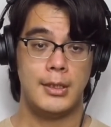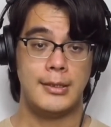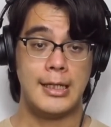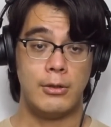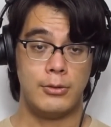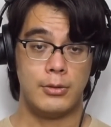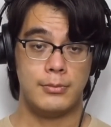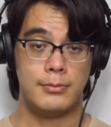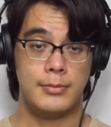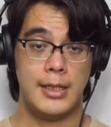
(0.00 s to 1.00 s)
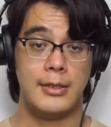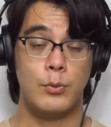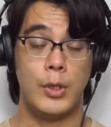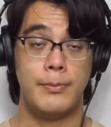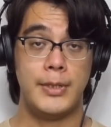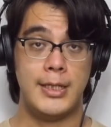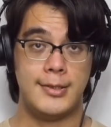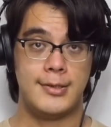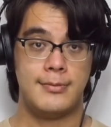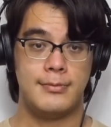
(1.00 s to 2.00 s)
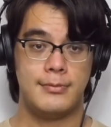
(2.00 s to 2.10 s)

Naruto, and One Piece.